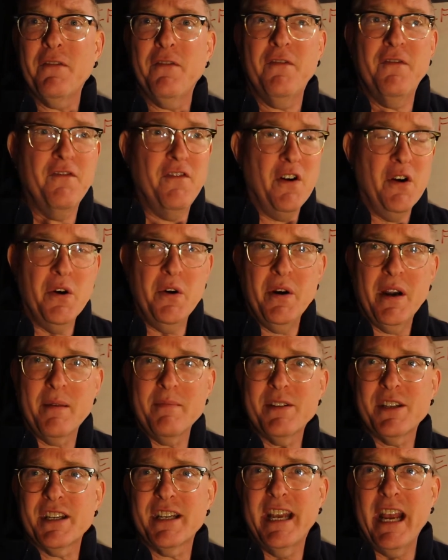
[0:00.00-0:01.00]
food,
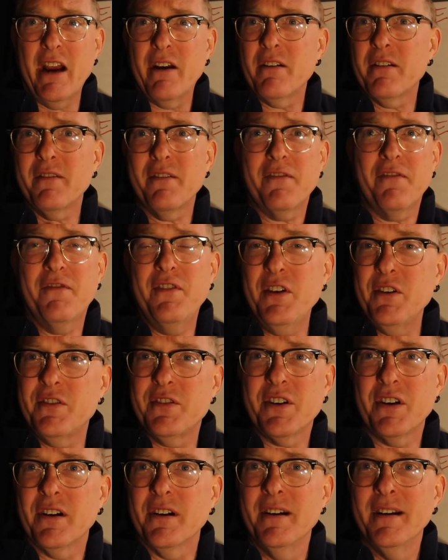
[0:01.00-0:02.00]
I'm scared of the
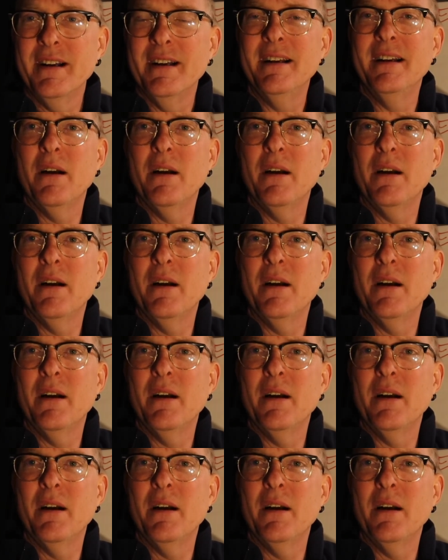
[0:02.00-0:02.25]
future,